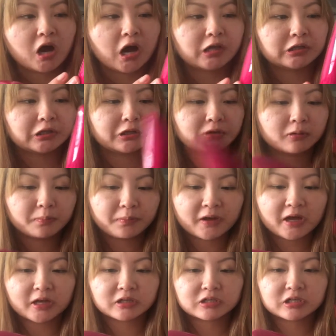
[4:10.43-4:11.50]
a little
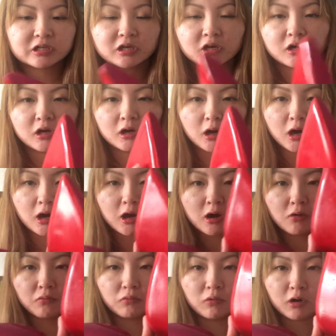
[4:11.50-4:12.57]
bit
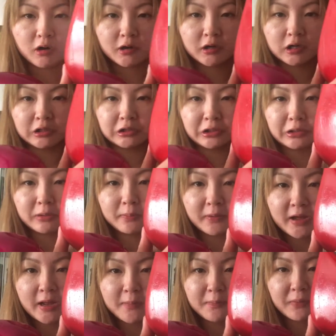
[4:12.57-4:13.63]
worn a little
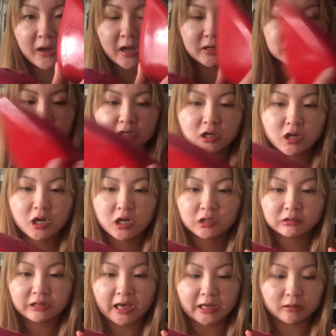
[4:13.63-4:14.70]
bit, but
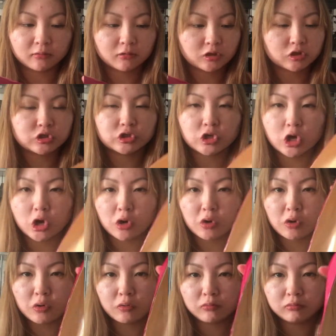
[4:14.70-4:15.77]
like there's
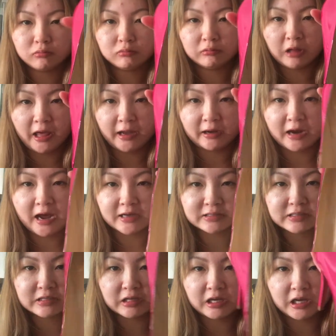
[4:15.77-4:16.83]
no like
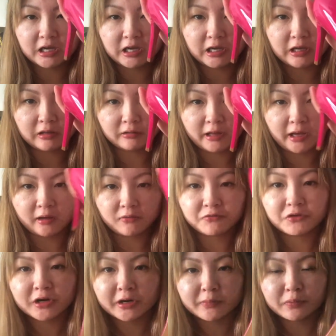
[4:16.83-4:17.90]
nasty like
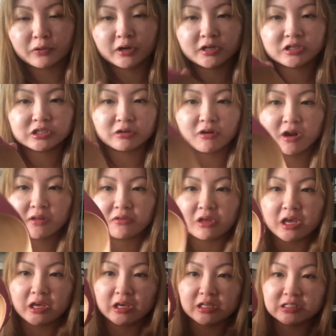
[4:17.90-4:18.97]
foot imprints or
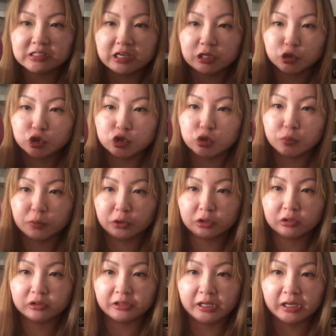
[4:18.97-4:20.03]
anything. It's like super
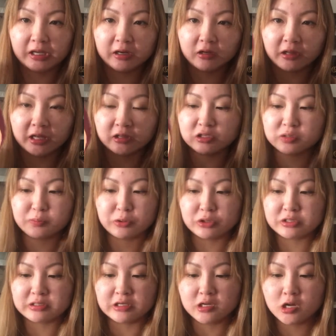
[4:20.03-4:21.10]
clean. Like this
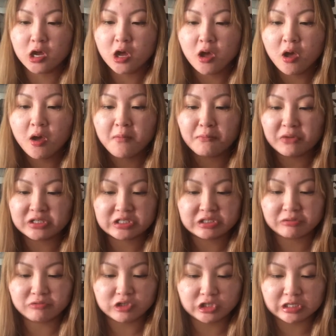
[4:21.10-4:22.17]
person must
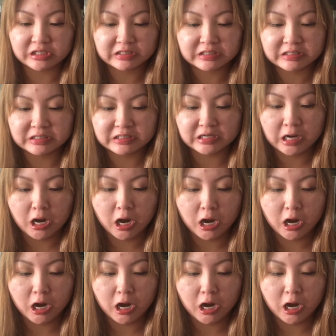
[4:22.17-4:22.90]
have just